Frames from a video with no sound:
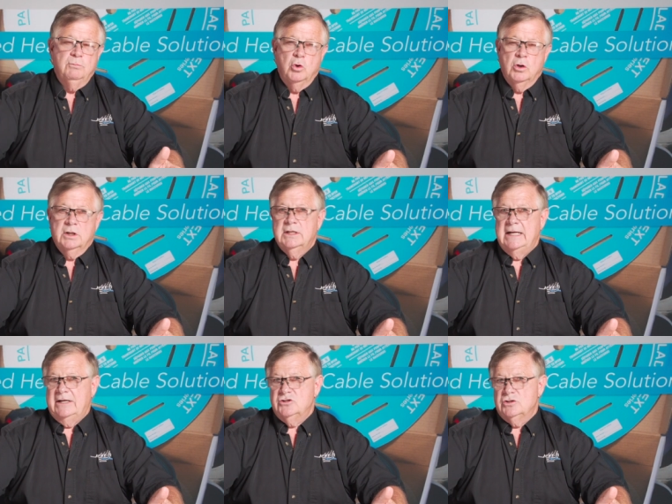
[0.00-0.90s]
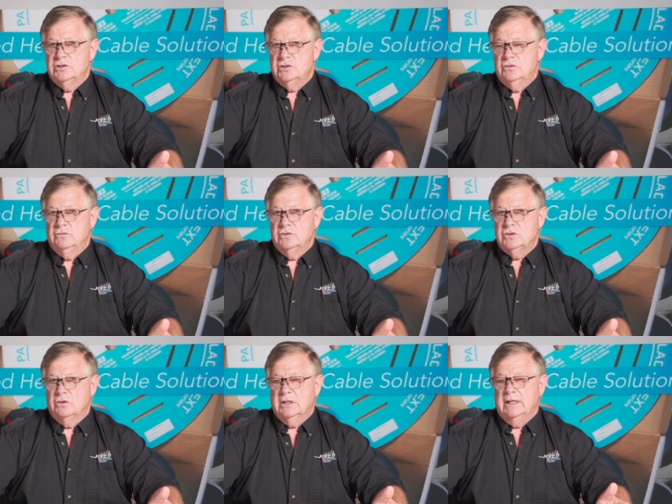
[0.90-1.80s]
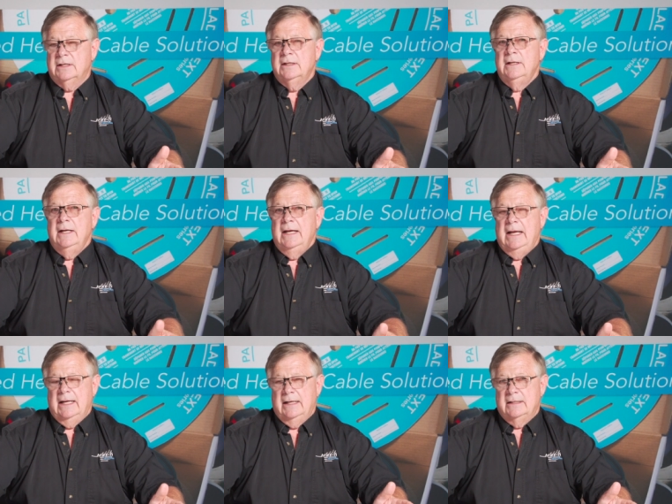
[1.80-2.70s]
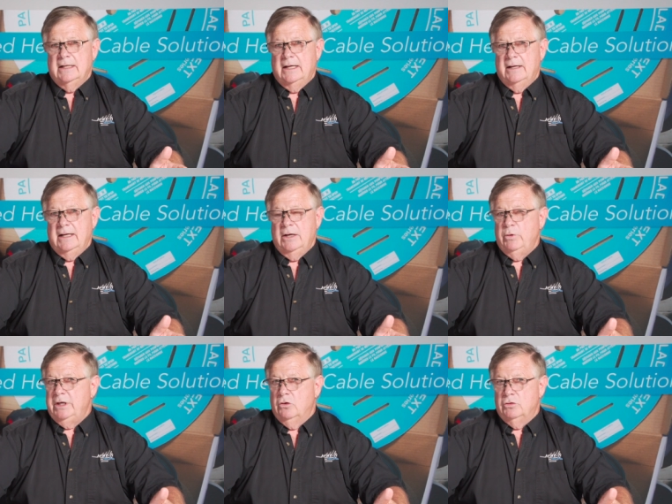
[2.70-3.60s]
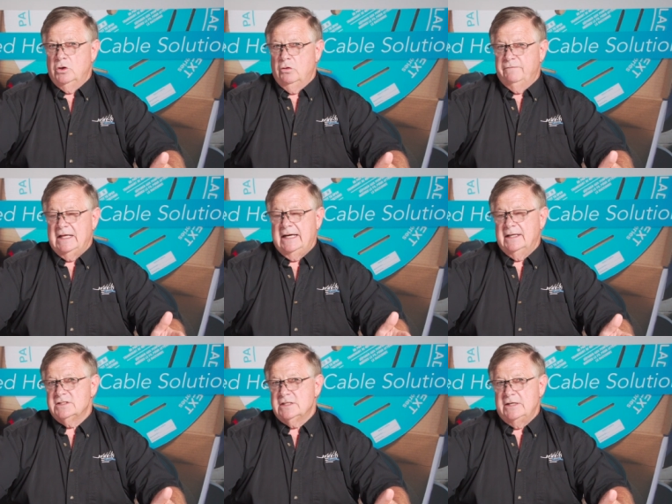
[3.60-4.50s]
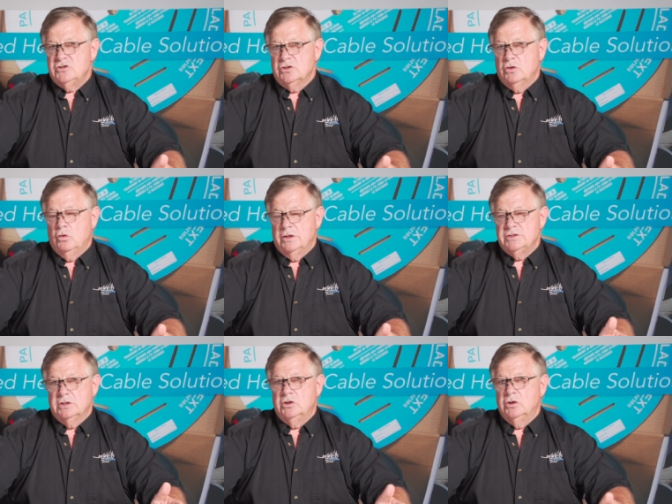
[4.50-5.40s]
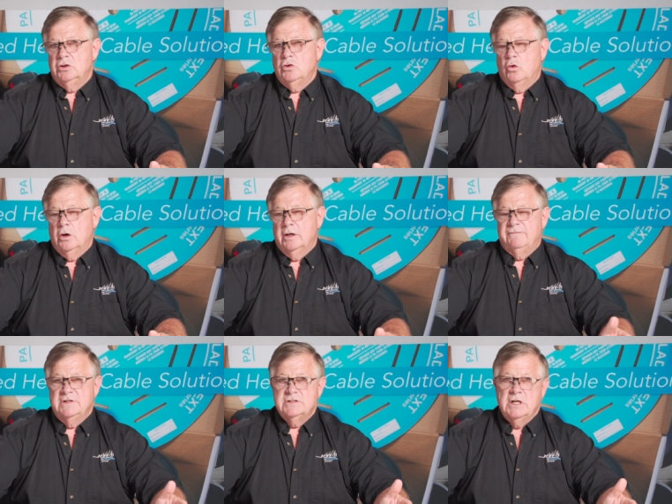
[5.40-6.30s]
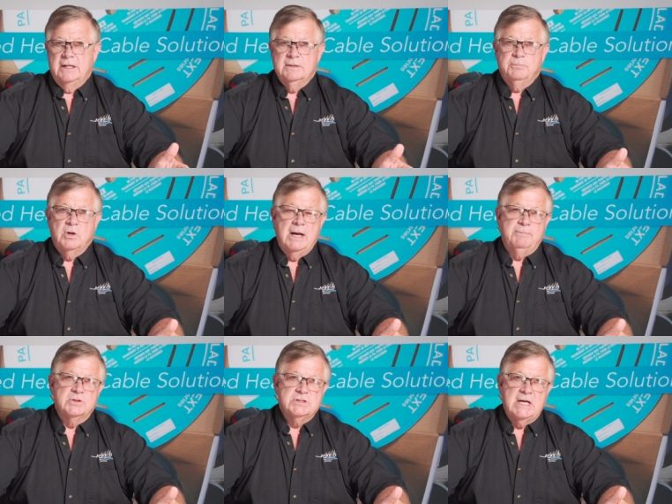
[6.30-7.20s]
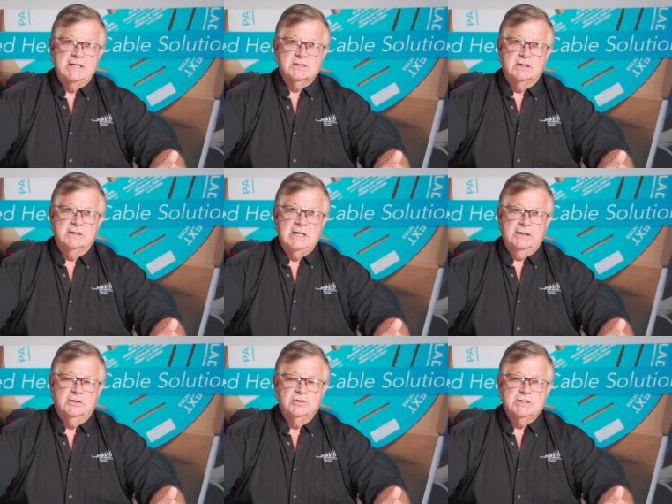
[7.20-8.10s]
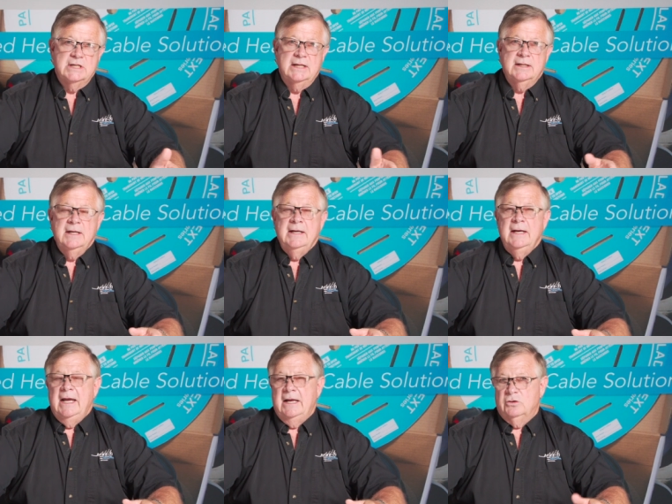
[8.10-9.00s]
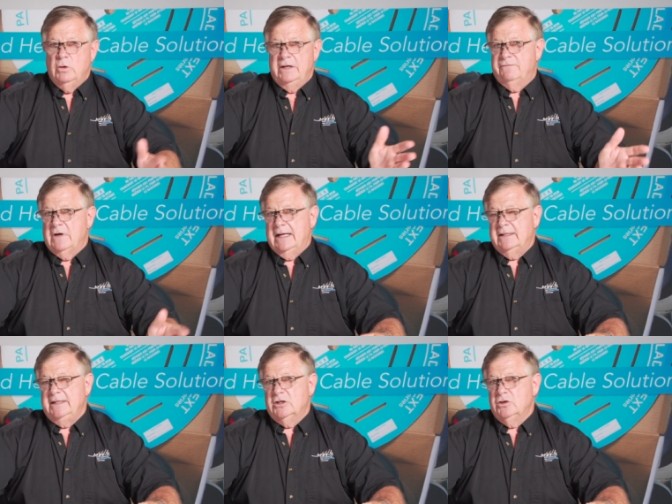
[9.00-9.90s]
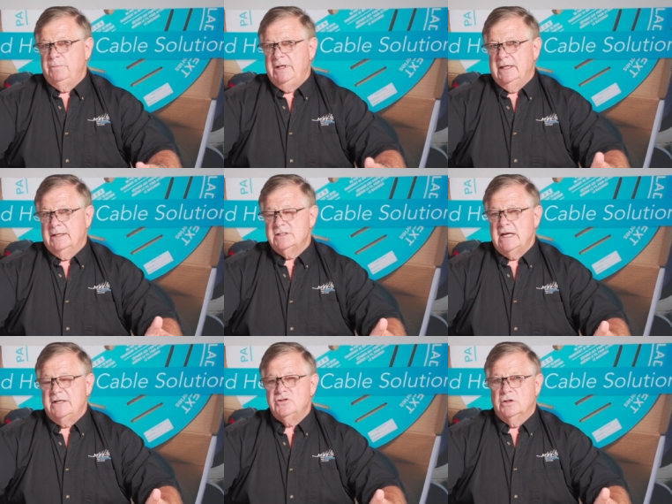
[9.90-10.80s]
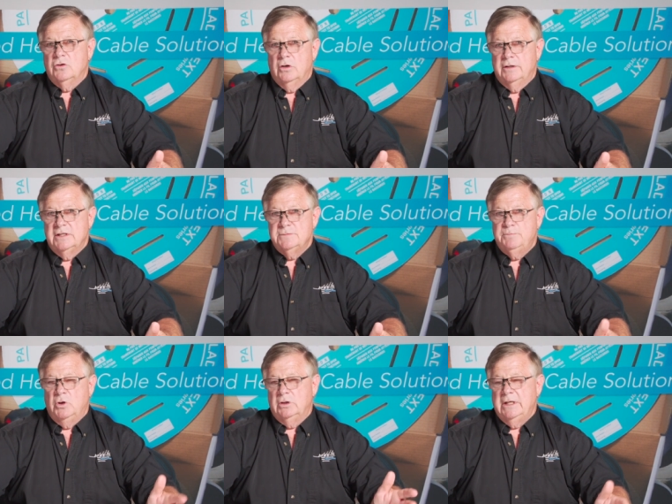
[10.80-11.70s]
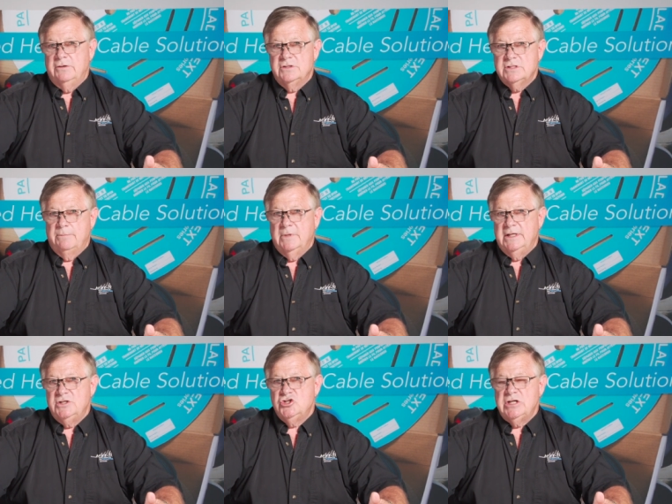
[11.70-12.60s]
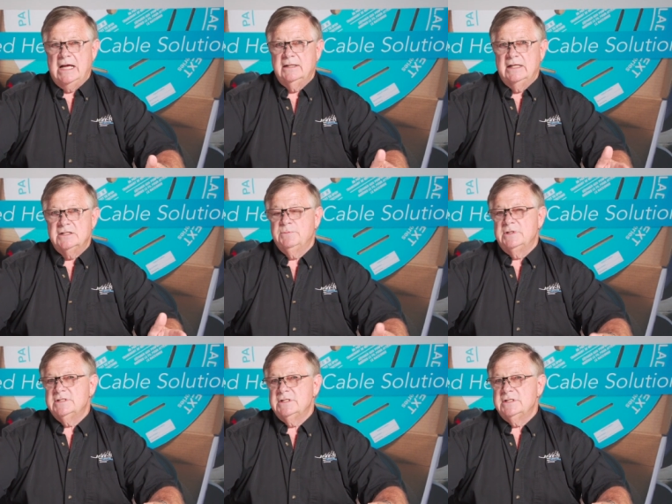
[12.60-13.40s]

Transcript: more connections to the circuit, and uh, and we don't know if that extension cord's a good cord, if it's got the proper size conductors in it, and quite frankly, it could be an extension cord that's pulled out of somebody's shed that's been